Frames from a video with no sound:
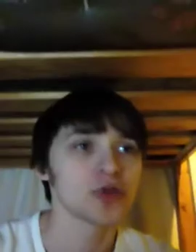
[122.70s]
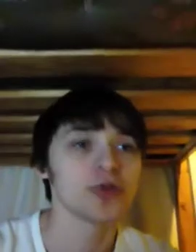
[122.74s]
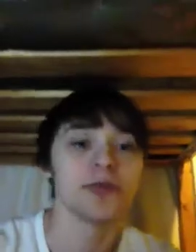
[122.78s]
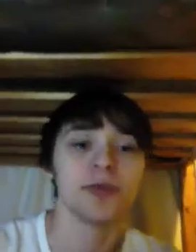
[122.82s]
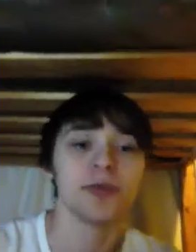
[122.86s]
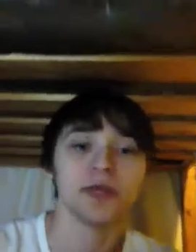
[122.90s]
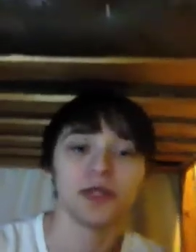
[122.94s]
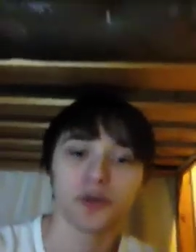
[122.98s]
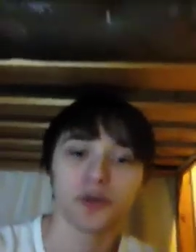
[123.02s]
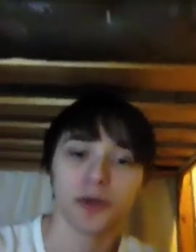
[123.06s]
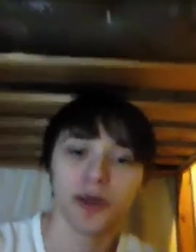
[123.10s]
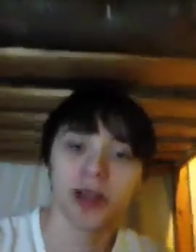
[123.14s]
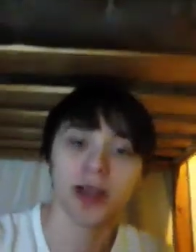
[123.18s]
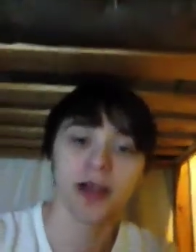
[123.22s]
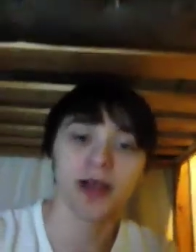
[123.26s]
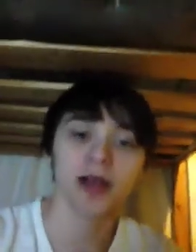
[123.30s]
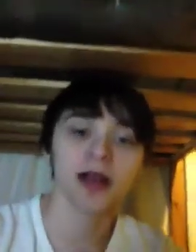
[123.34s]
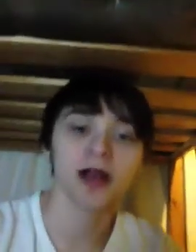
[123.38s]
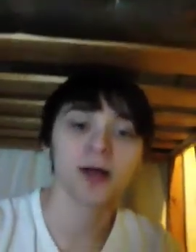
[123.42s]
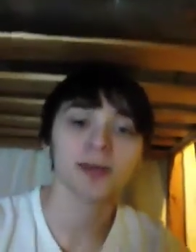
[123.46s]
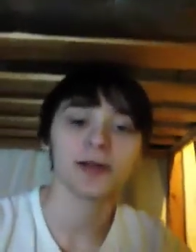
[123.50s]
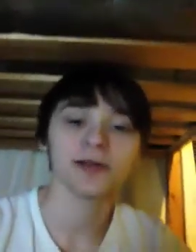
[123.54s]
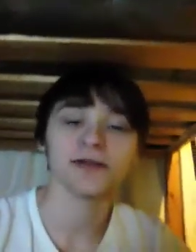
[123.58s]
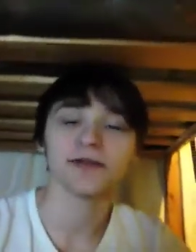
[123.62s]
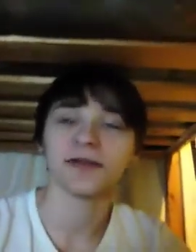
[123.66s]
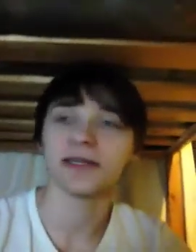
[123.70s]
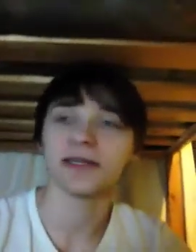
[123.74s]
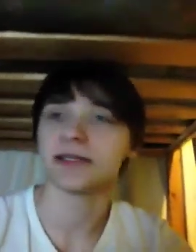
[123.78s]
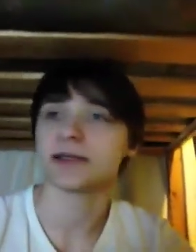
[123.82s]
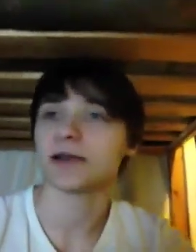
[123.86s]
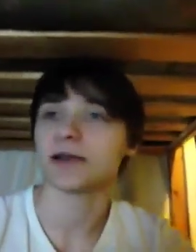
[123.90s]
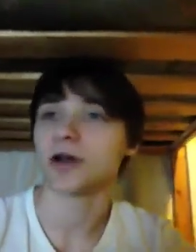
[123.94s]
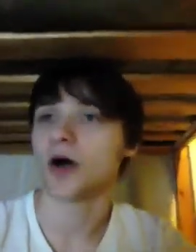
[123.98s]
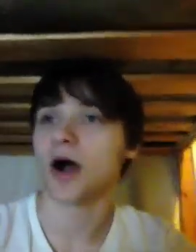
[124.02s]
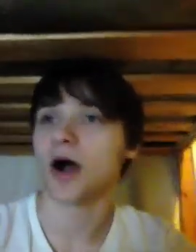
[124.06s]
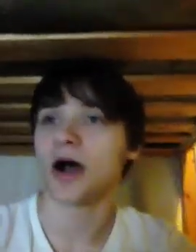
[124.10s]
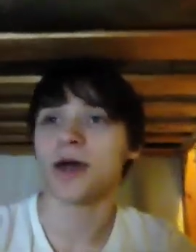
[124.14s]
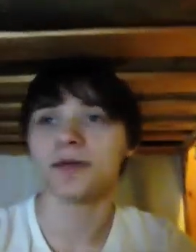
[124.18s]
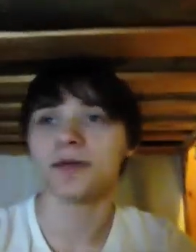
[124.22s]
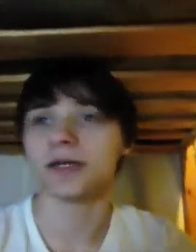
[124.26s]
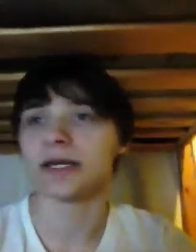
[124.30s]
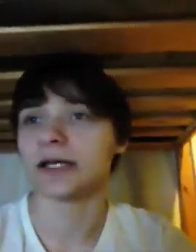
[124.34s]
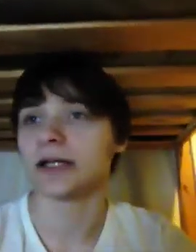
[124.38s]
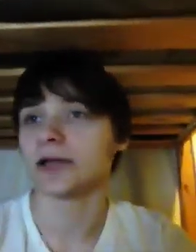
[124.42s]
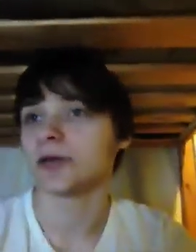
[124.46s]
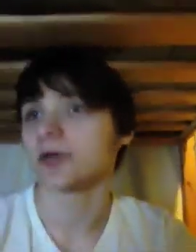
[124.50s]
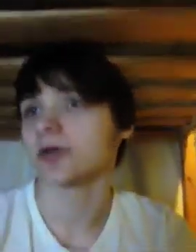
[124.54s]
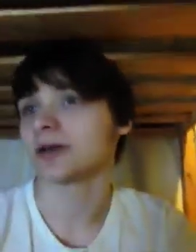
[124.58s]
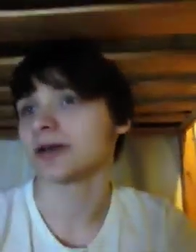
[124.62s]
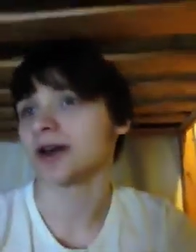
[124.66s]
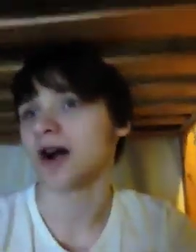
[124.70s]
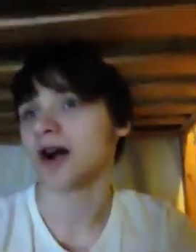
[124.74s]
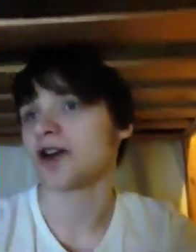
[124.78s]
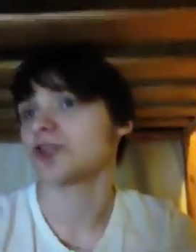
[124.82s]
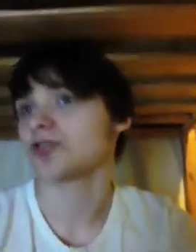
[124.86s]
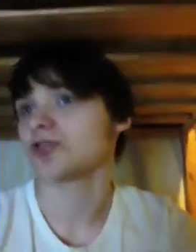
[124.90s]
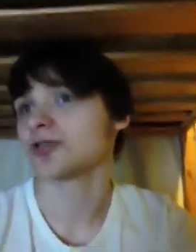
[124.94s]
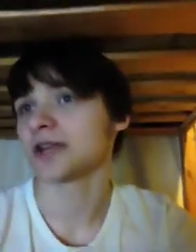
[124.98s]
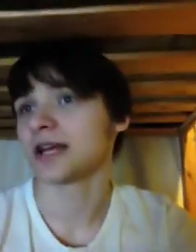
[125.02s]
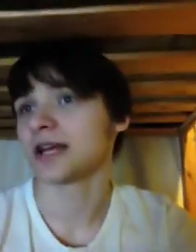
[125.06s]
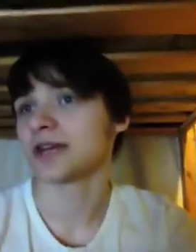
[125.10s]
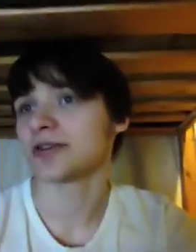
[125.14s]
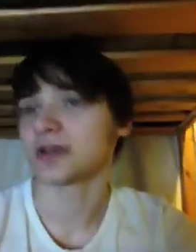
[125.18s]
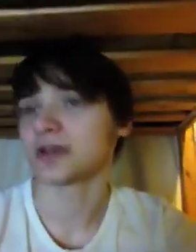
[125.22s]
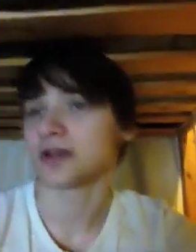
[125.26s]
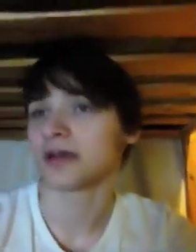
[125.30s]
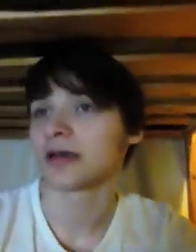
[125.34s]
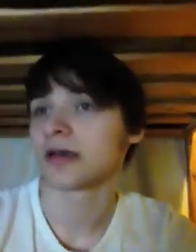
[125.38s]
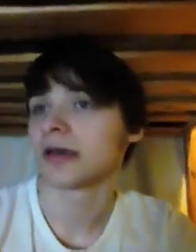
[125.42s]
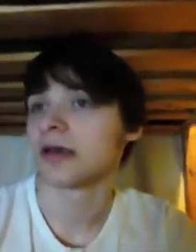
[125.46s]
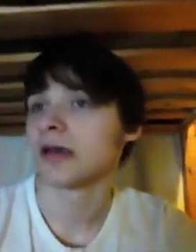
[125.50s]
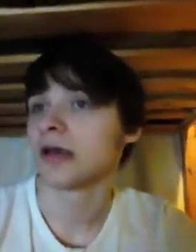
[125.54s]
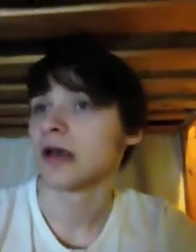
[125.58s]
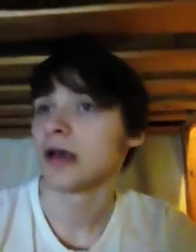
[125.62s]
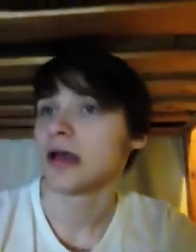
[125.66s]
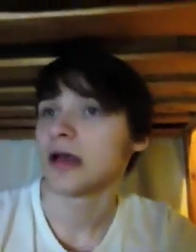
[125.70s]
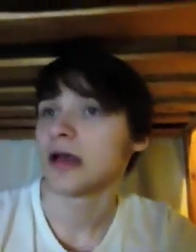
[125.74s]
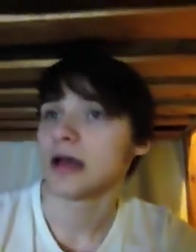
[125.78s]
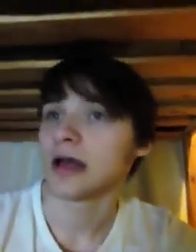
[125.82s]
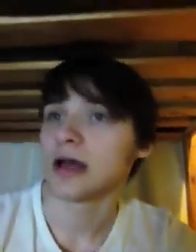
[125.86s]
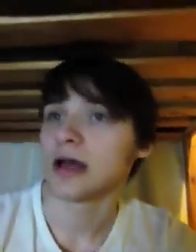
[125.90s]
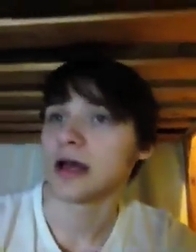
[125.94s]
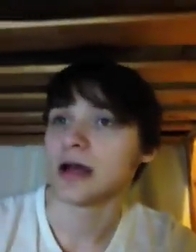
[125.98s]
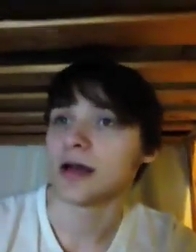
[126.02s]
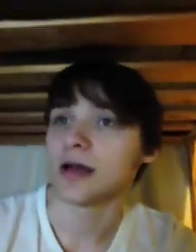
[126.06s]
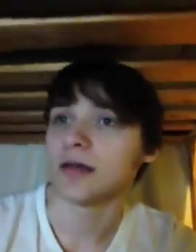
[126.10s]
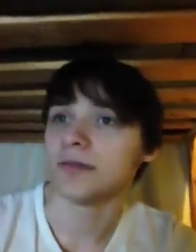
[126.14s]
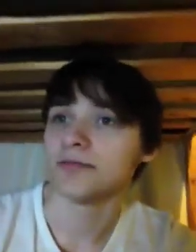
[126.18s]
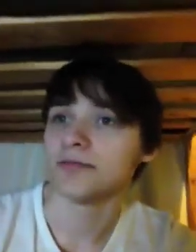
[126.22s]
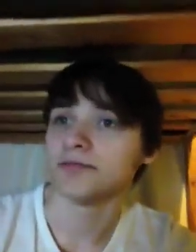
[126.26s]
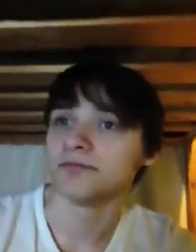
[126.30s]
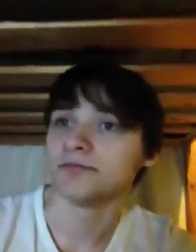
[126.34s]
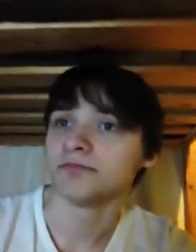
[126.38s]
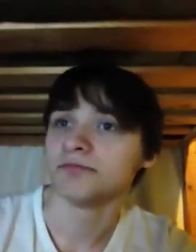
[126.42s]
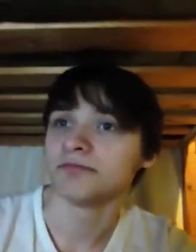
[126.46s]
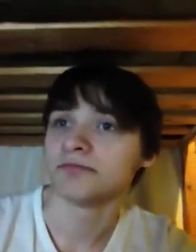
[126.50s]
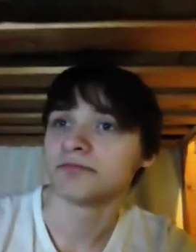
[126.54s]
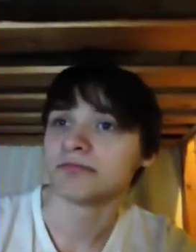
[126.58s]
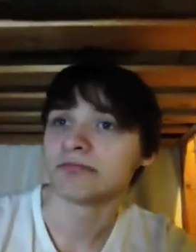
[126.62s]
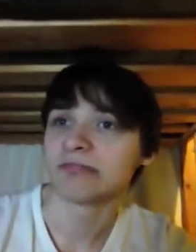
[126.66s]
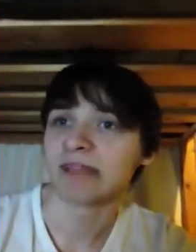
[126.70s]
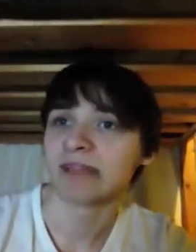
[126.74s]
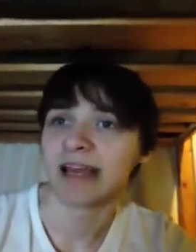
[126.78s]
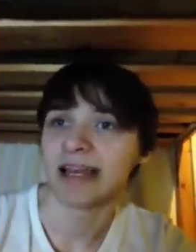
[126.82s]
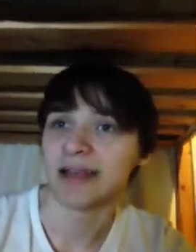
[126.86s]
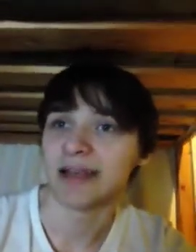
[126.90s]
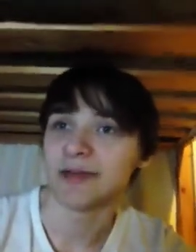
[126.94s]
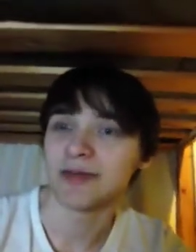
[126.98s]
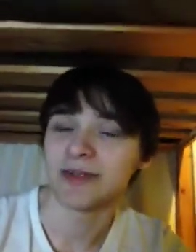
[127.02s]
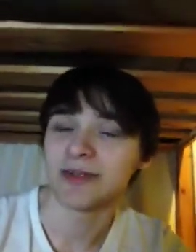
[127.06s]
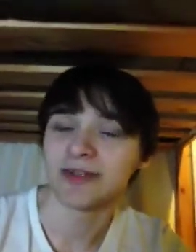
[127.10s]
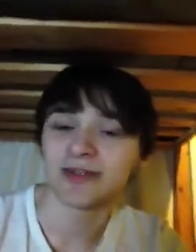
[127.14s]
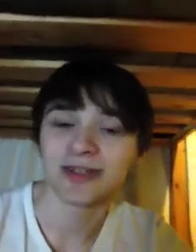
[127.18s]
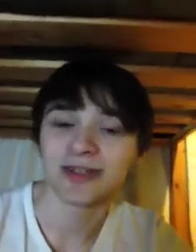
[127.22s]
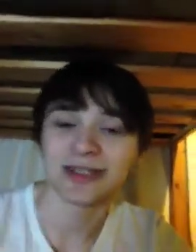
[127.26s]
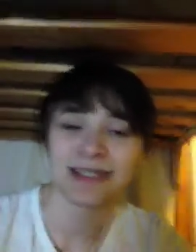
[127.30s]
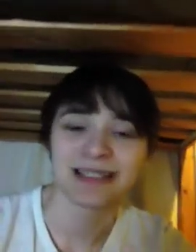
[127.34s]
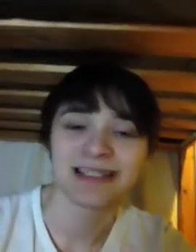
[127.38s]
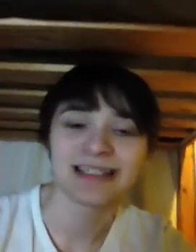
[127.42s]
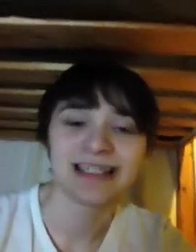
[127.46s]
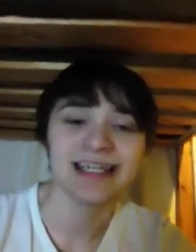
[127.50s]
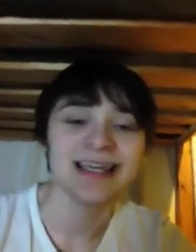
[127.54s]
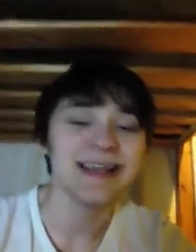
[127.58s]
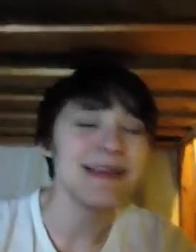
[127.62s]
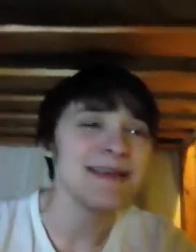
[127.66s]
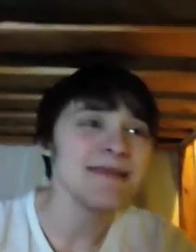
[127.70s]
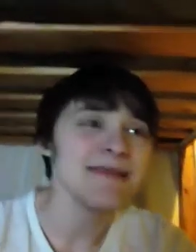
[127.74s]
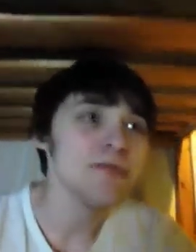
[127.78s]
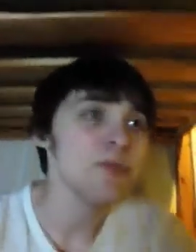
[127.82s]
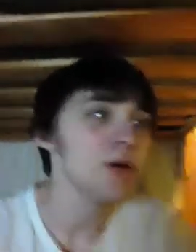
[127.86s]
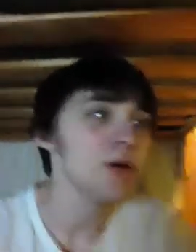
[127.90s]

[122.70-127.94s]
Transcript: we'd be doing a couple of these. So I'd be doing hydroelectric, and he would be doing steam.